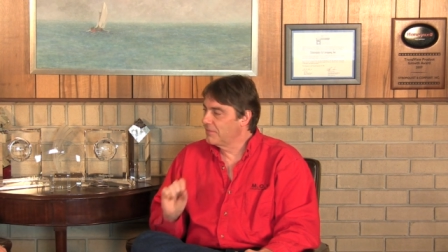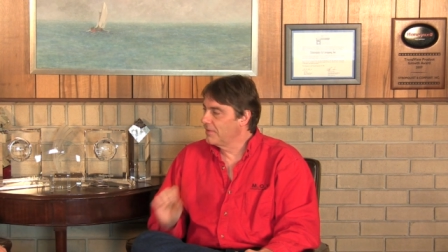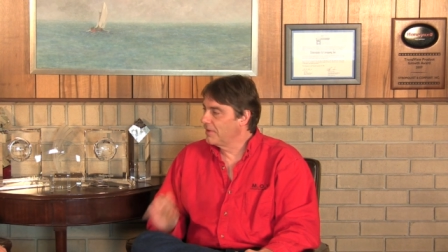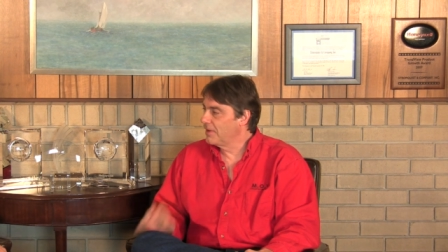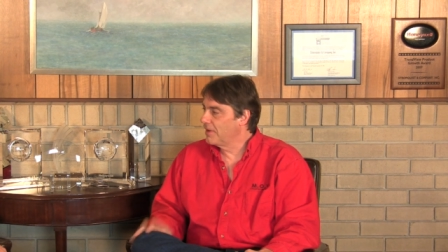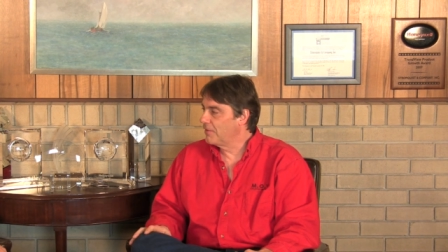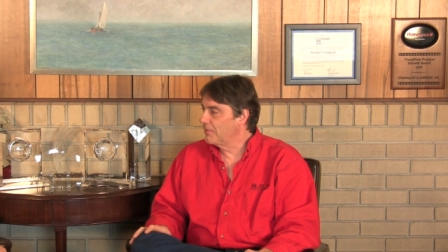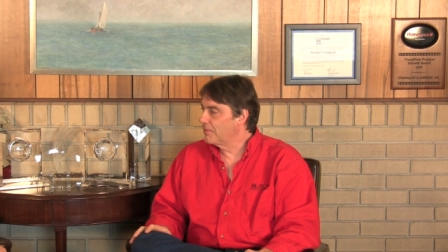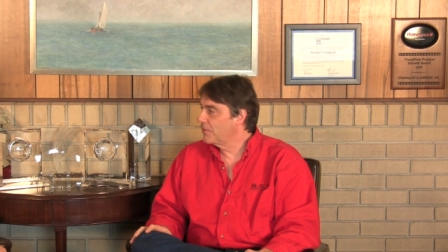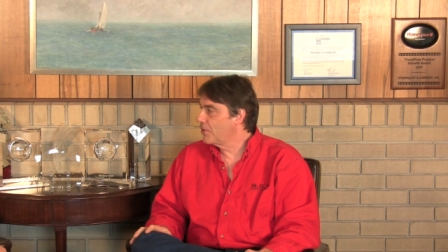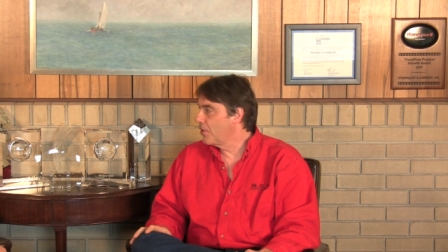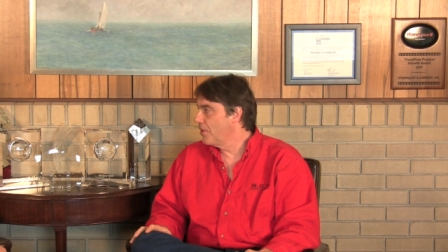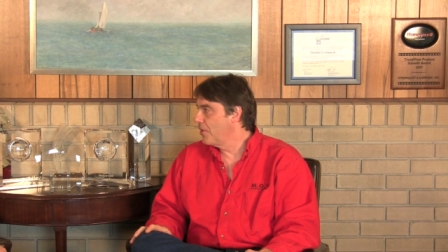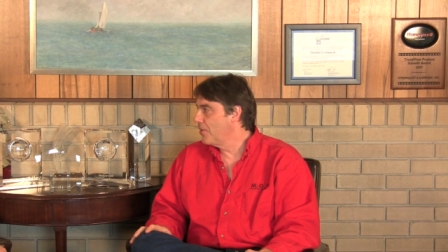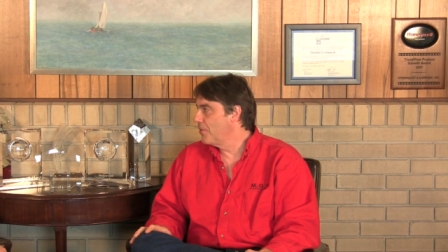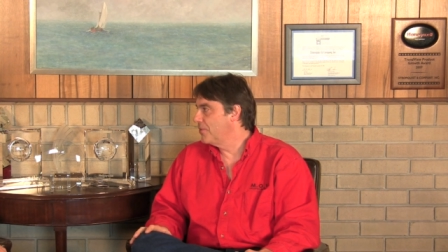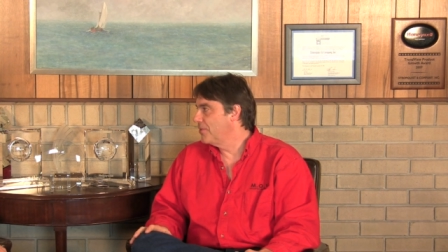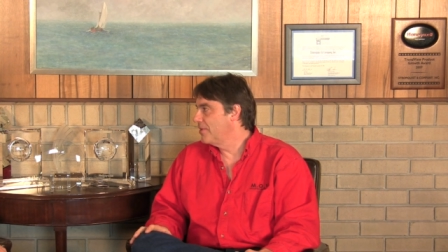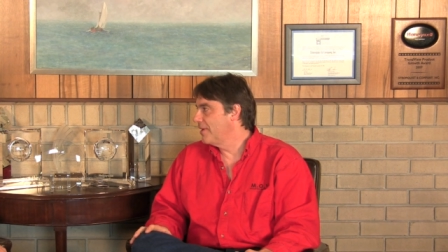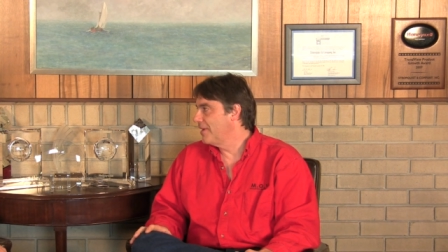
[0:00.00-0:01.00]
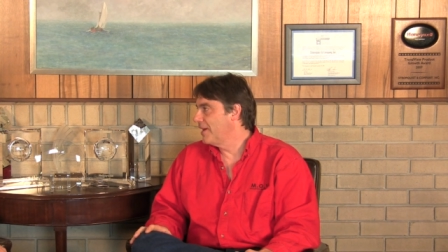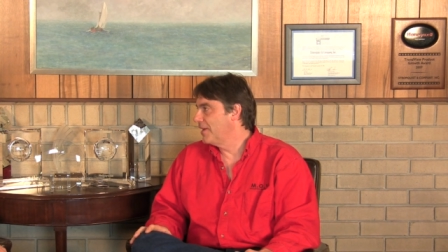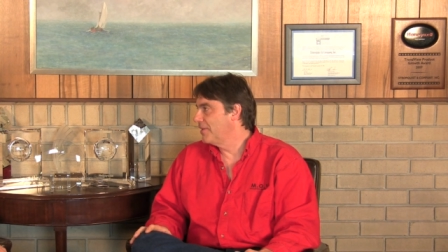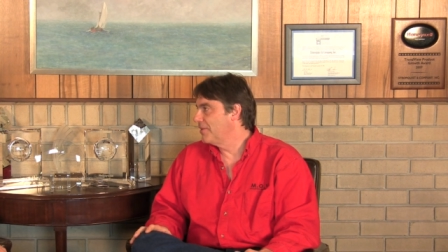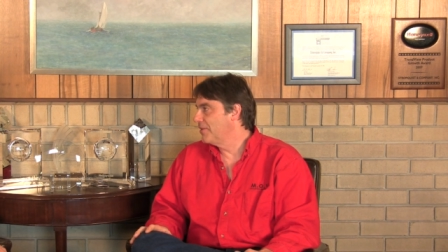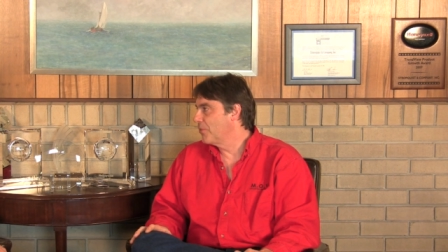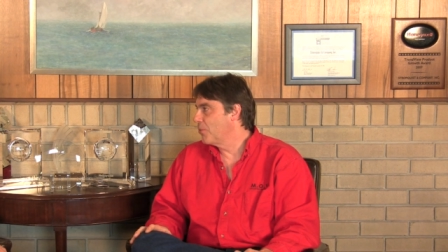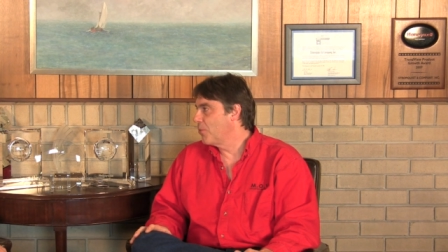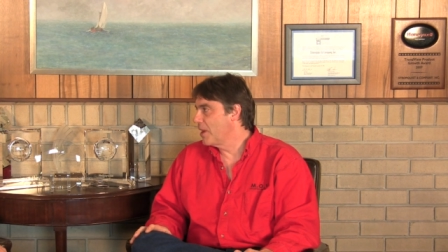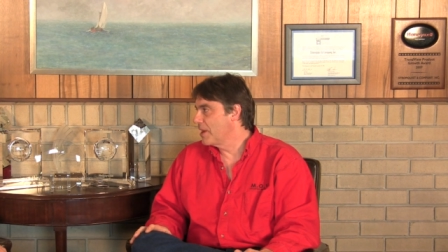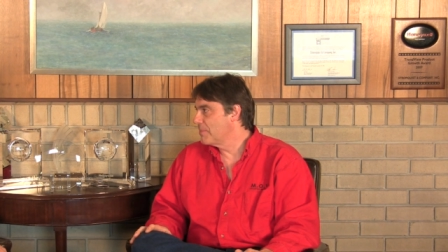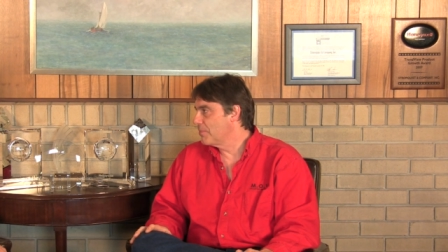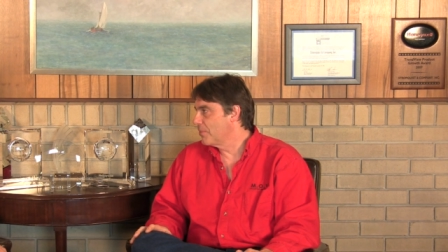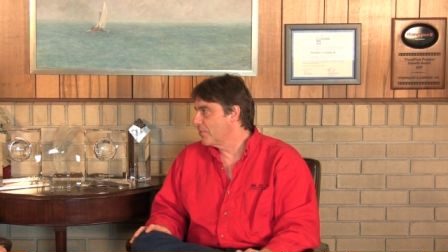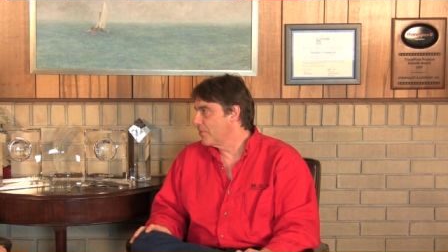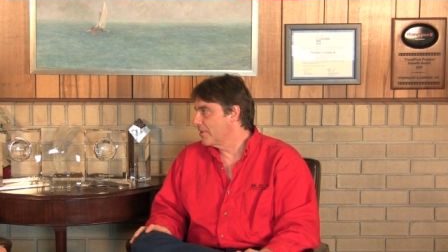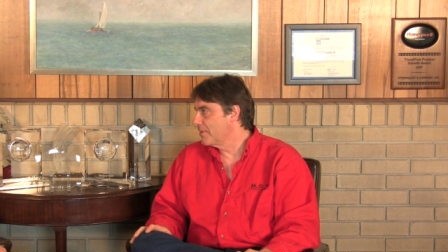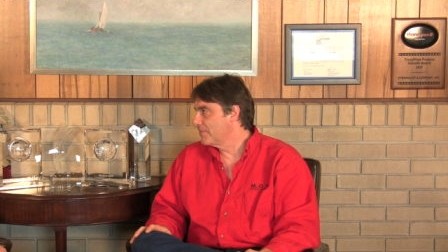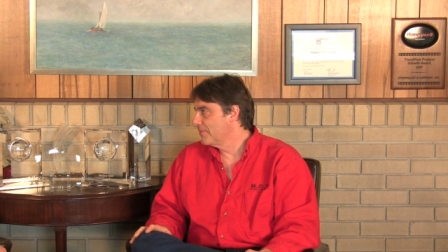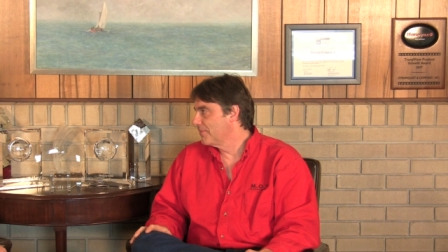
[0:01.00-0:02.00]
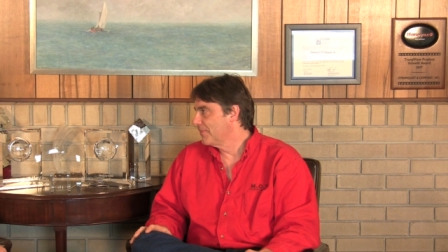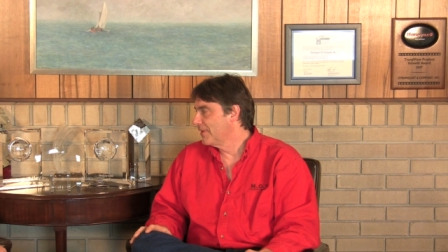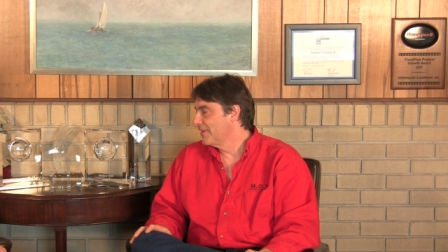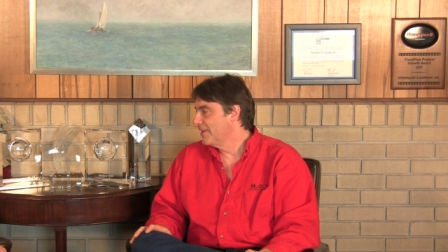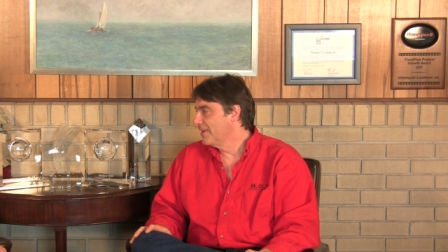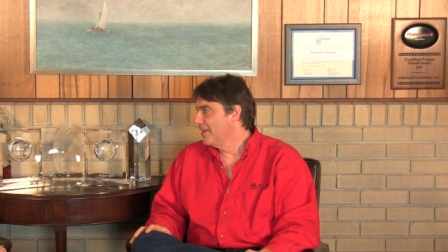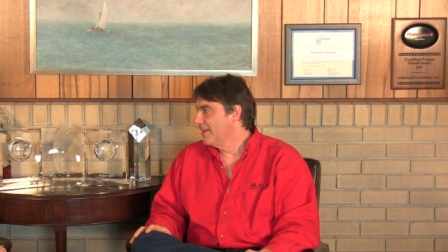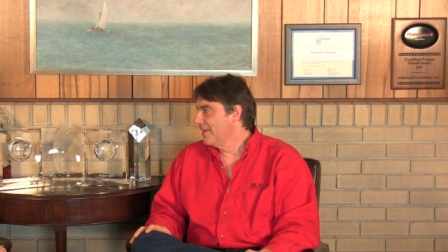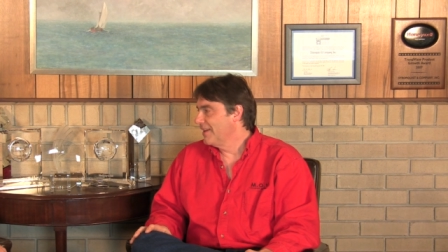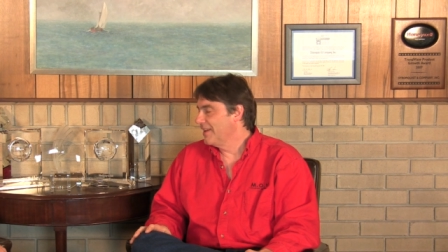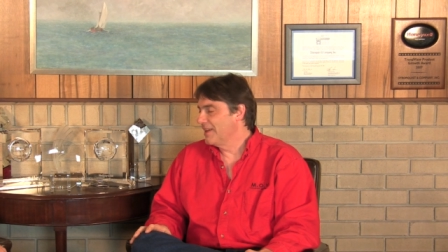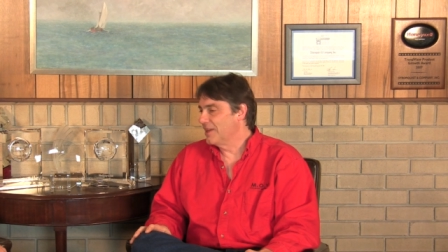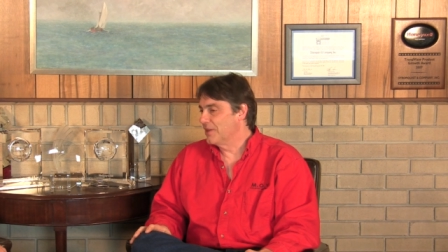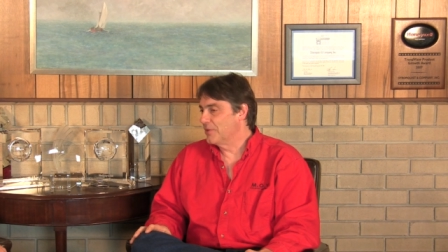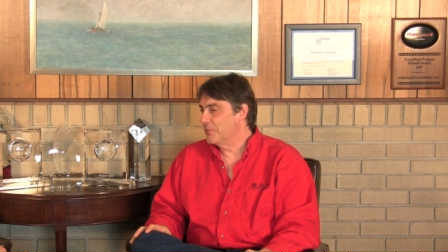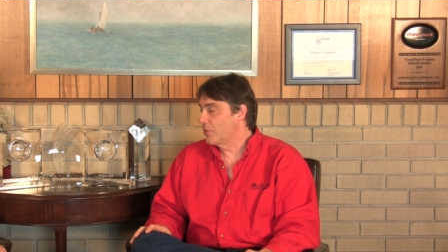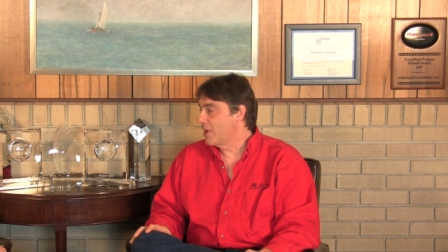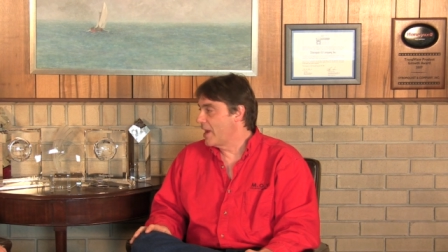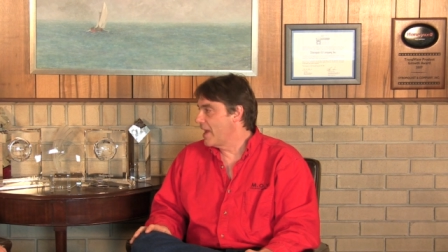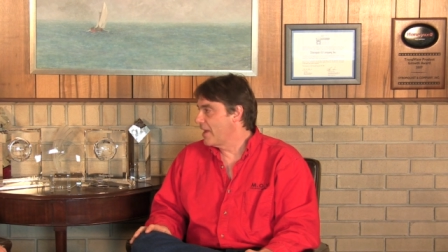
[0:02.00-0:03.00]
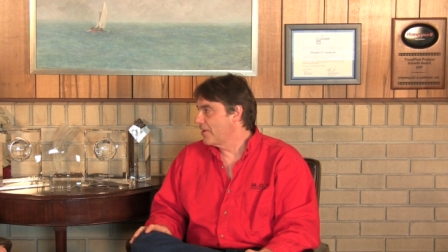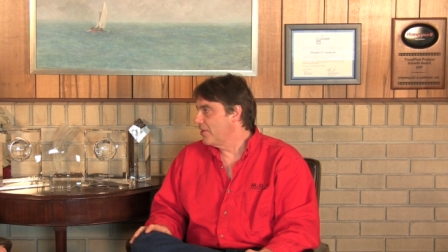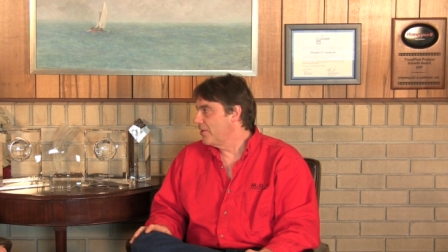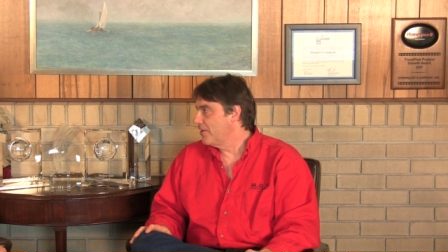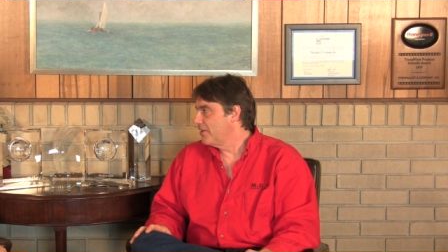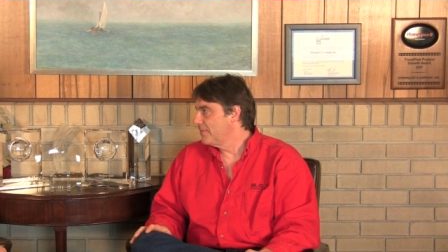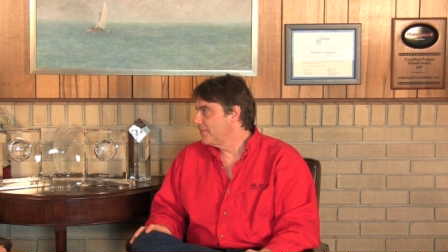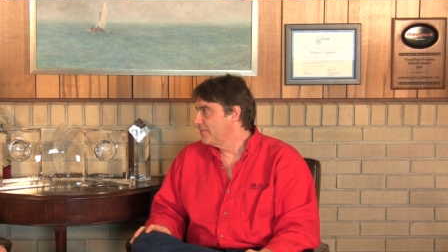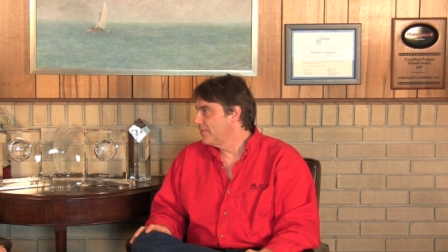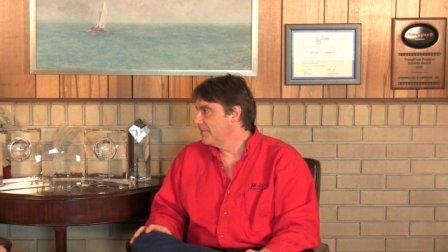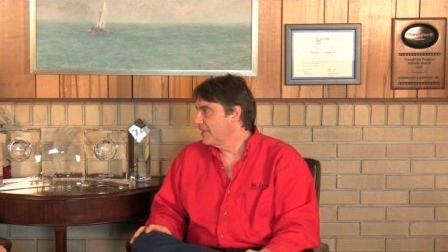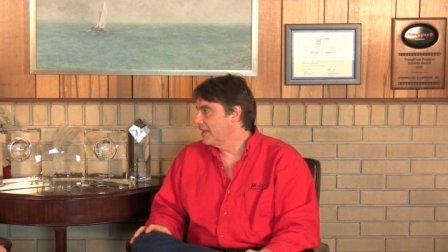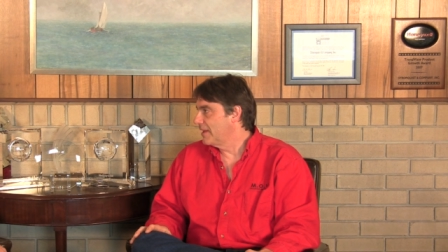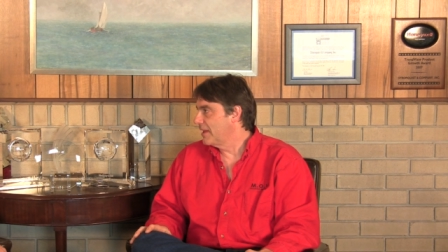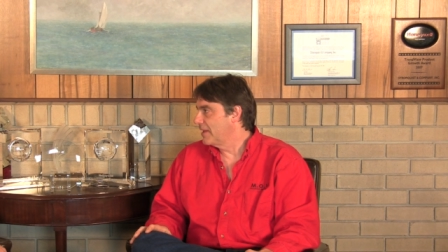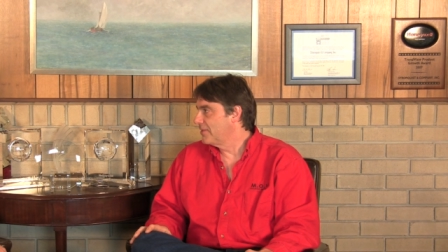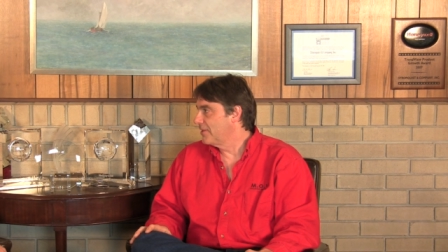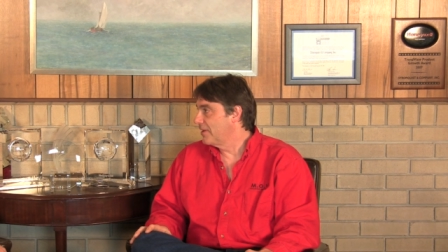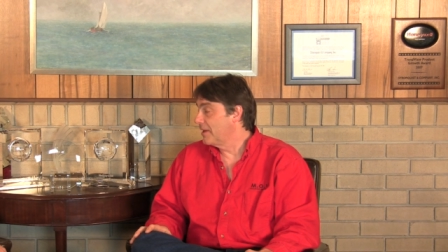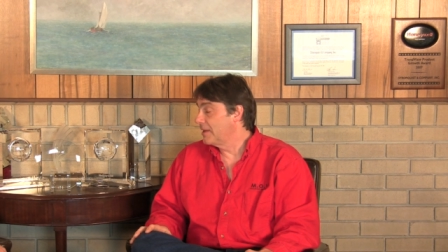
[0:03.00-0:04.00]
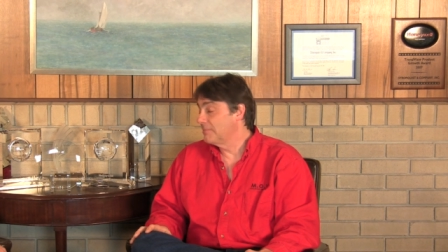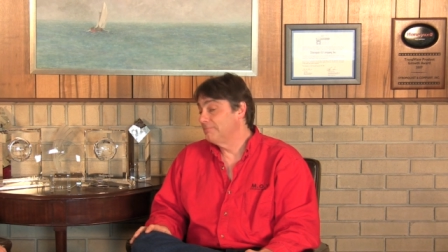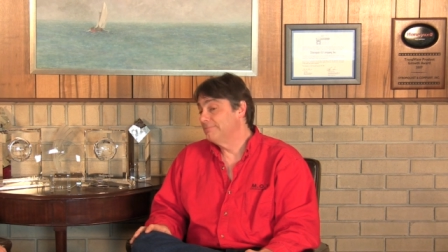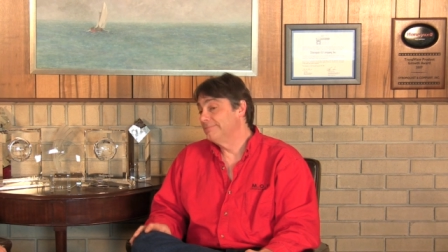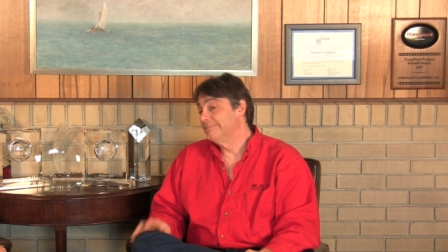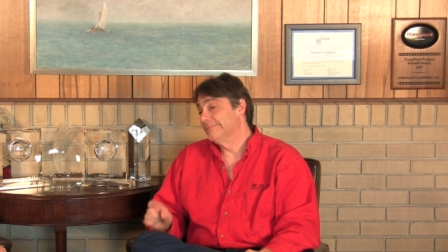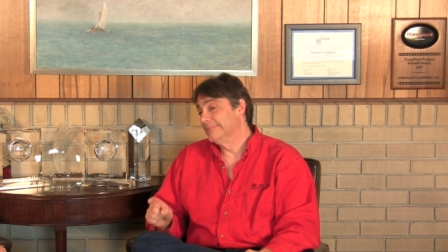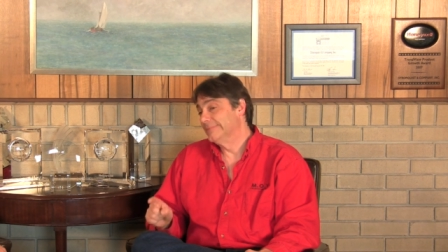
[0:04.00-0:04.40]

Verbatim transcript: of code on the whiteboard in Rackle. And I thought,